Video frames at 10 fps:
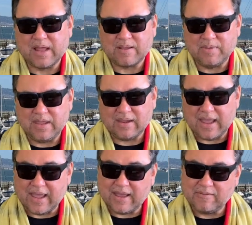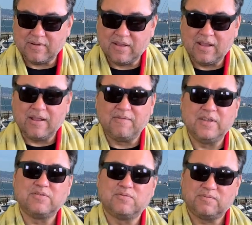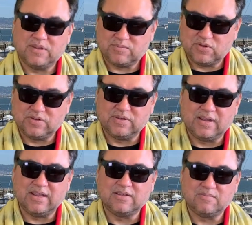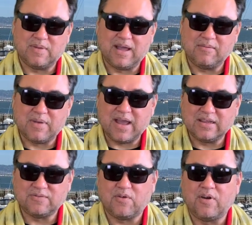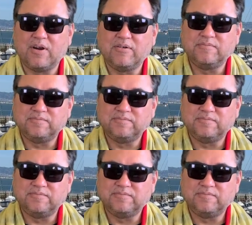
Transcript: Blackpink, and this this person is my bias for